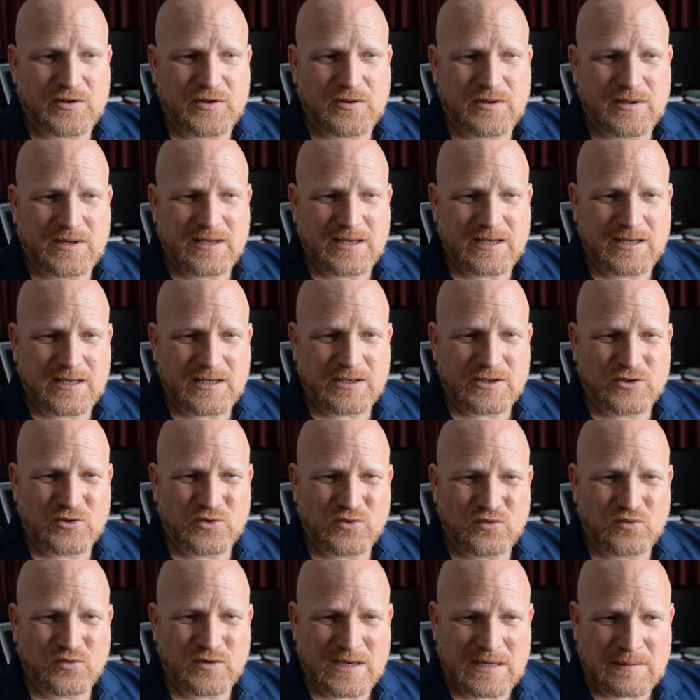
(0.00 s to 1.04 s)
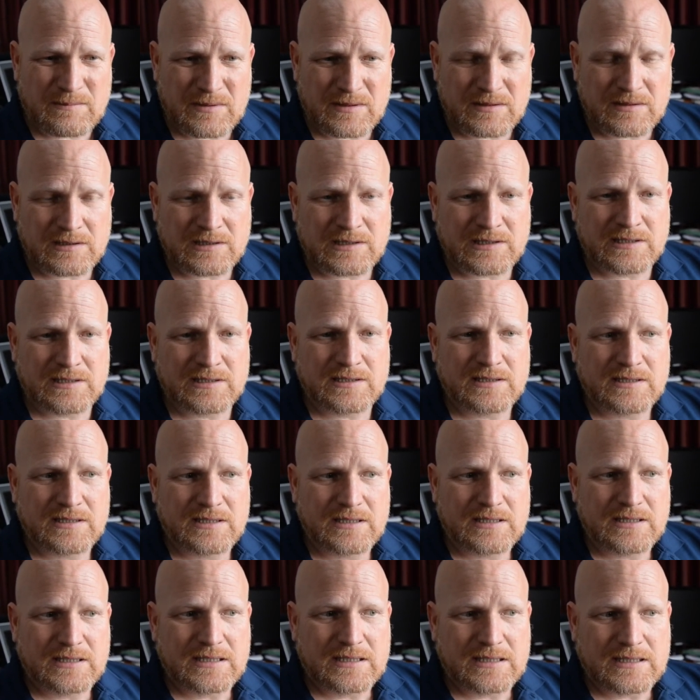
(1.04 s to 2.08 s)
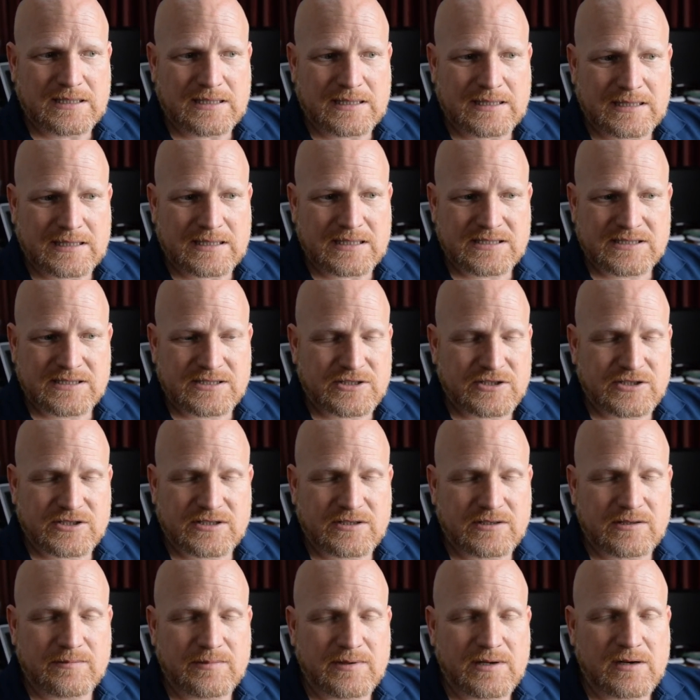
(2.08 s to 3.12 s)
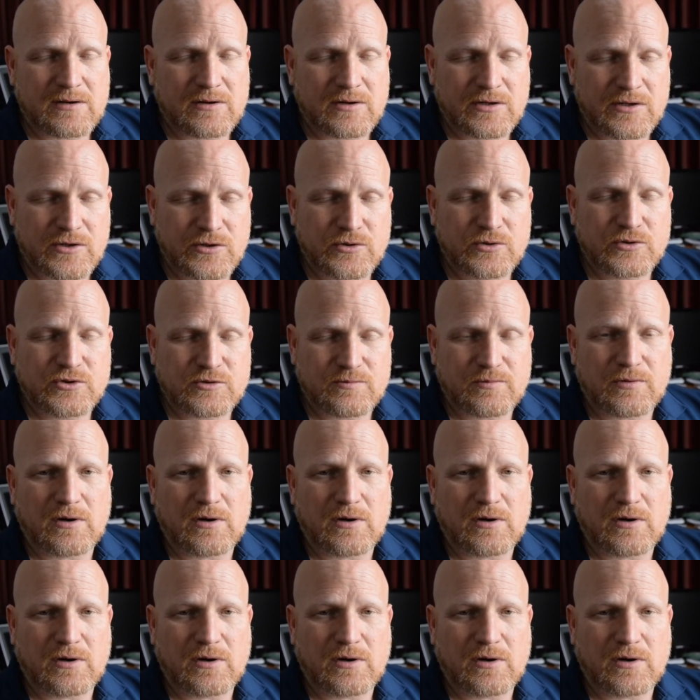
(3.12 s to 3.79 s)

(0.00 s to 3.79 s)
needing to rebuild is just going to be a huge